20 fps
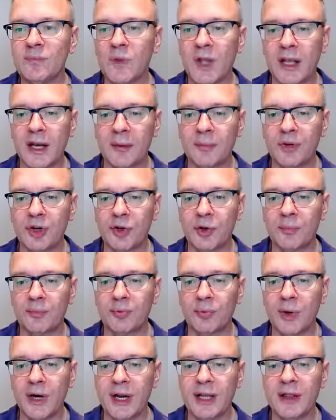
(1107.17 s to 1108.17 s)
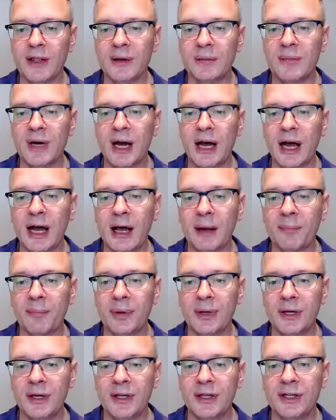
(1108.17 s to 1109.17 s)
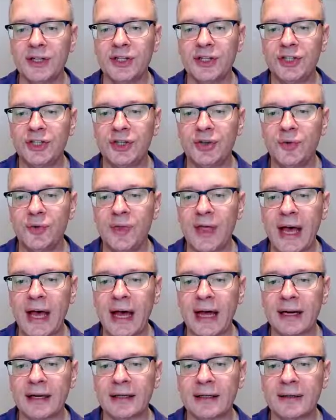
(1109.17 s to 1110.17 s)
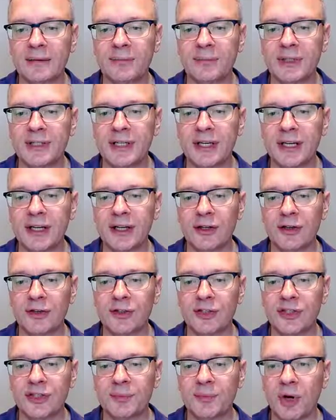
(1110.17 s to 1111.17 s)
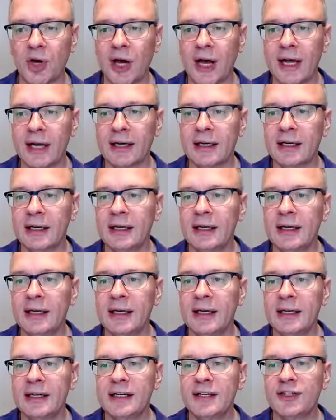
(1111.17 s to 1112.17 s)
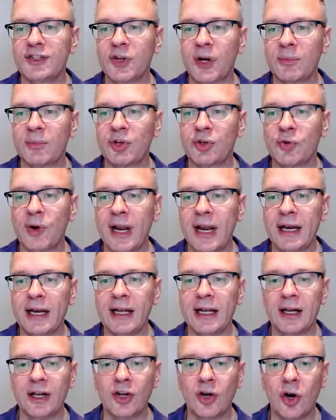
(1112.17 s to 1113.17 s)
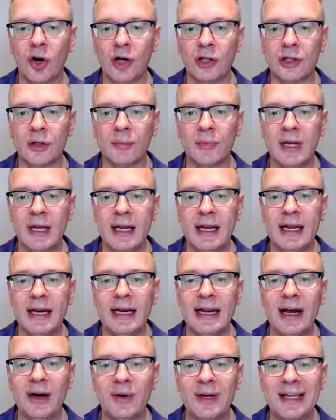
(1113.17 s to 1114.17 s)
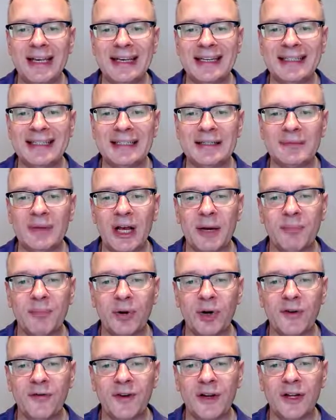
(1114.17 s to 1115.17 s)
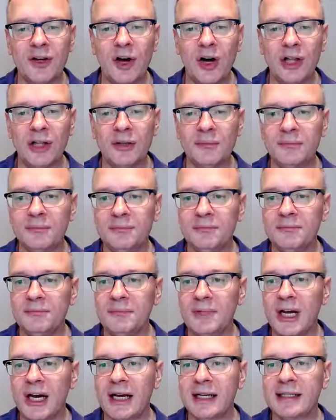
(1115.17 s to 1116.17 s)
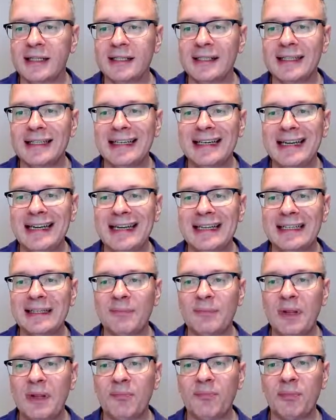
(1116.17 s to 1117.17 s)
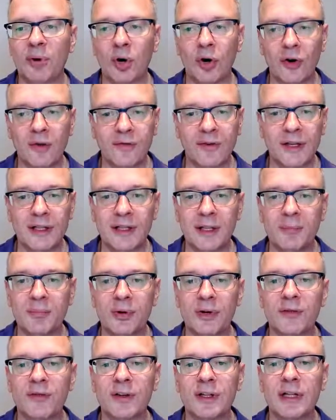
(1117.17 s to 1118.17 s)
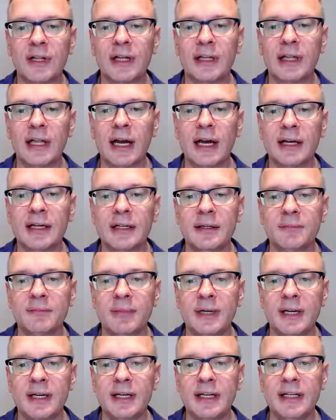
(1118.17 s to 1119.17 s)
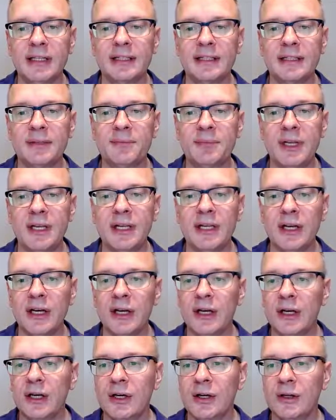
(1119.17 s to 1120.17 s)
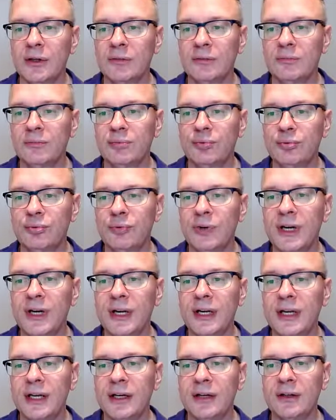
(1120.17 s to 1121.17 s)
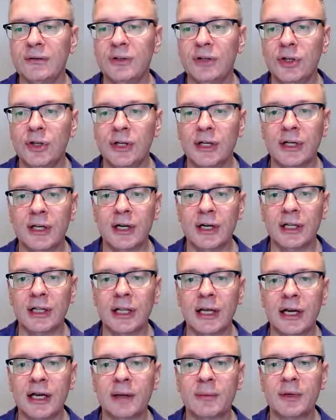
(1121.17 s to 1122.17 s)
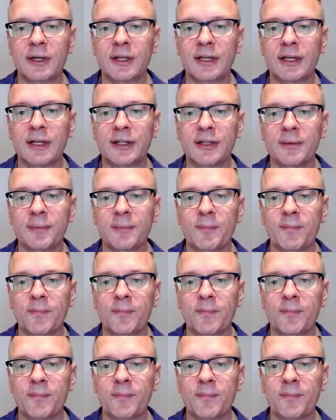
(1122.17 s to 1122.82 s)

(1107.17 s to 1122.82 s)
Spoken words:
and I'm going to bring them up to that particular spot. So I'm creating a column. Now, is it a perfect column? No, it doesn't need to be perfectly aligned, but it needs to be pretty good alignment here.